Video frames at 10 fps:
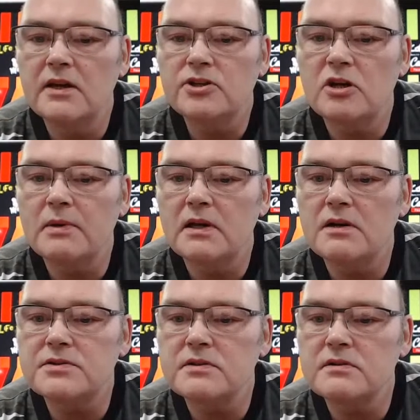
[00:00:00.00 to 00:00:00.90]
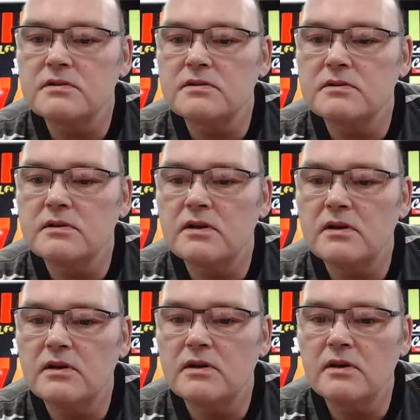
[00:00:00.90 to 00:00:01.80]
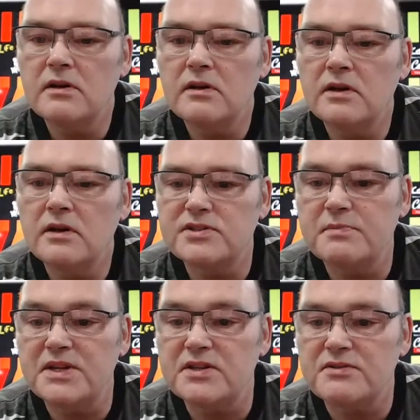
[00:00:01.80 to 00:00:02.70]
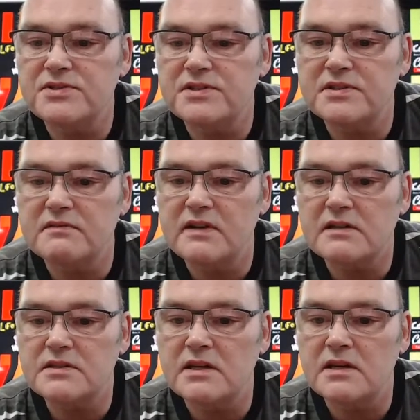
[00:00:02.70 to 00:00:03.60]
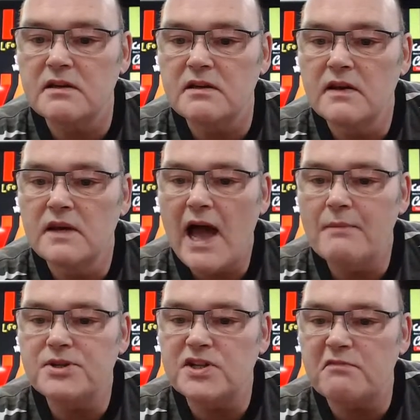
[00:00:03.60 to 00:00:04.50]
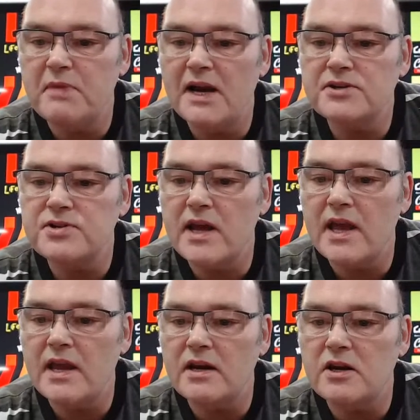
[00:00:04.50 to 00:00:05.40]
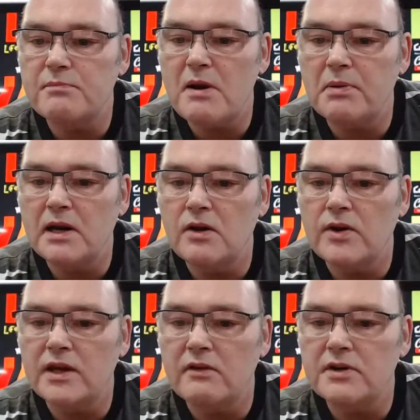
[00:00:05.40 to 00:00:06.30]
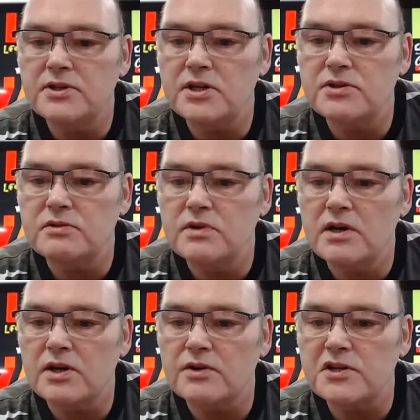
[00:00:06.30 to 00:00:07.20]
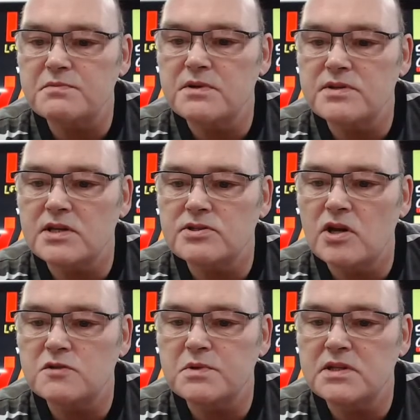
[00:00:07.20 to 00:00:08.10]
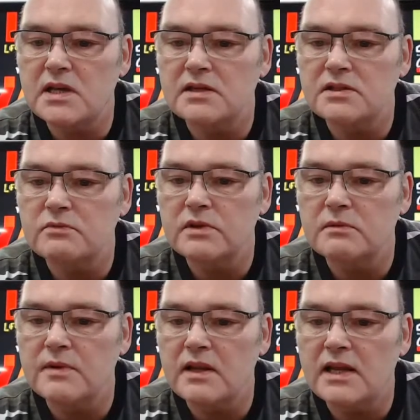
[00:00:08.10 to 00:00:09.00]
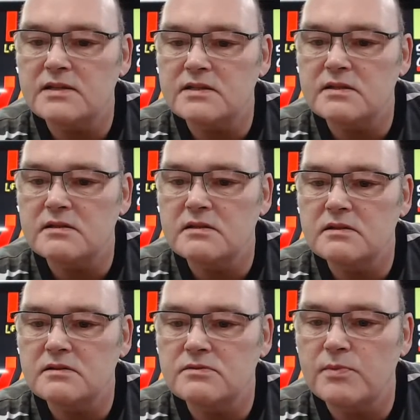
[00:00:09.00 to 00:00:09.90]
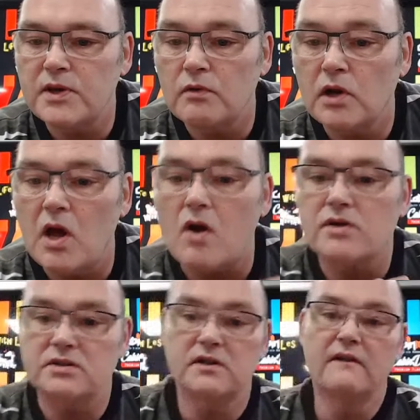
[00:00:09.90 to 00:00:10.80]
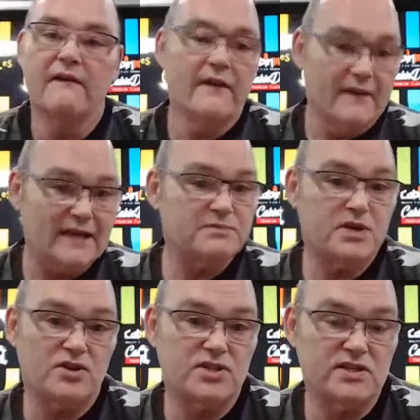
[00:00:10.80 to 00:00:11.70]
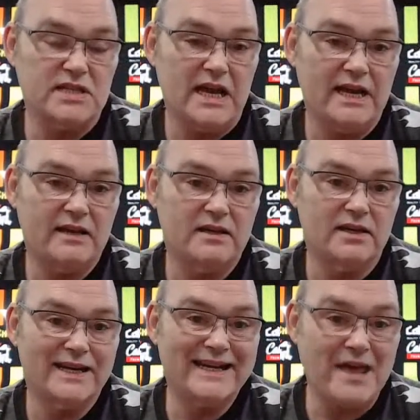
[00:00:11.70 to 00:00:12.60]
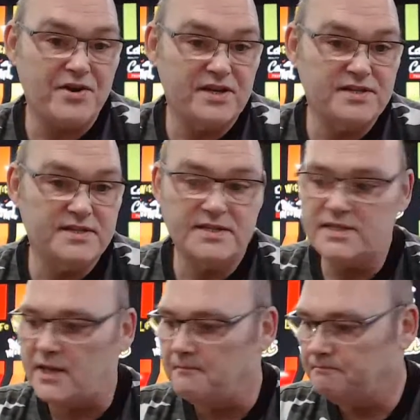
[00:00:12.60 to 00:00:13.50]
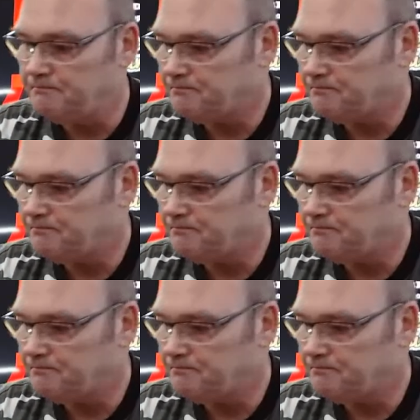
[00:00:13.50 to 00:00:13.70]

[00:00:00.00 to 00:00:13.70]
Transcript: Toby Lawson, this is a bit dodgy, is that vaccine? I'm a chef by trade, properly looking at returning to work at Christmas as hospitality will be last to be unlocked. That's because it's like gatherings, isn't it?